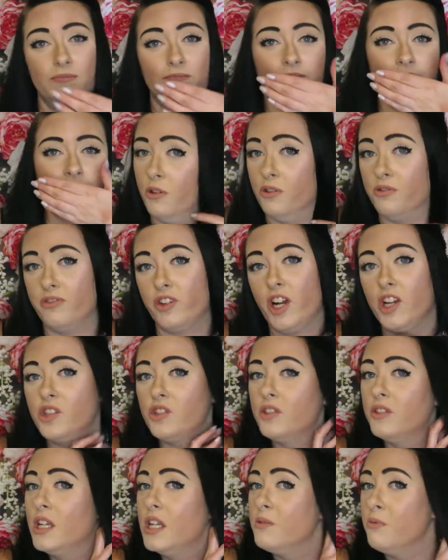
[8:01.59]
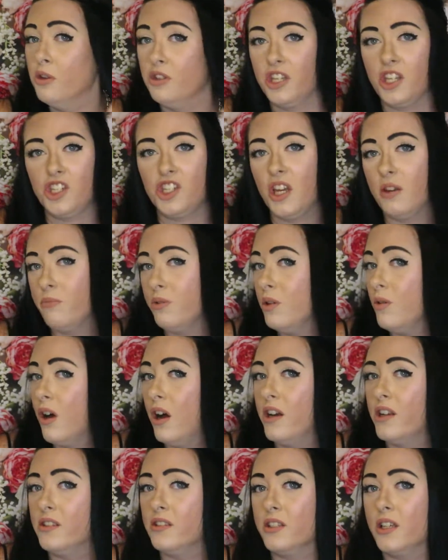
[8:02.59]
It smells fresh. It smells like shampoo,
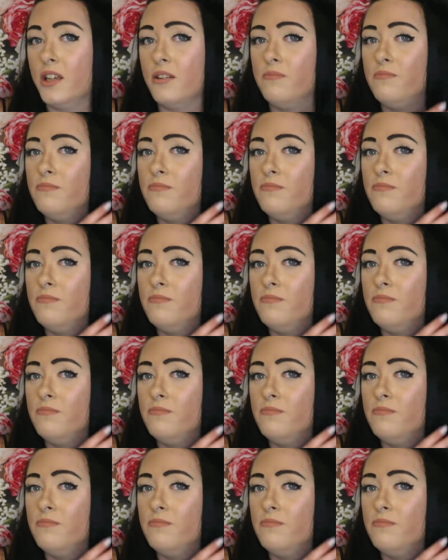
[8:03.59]
honestly.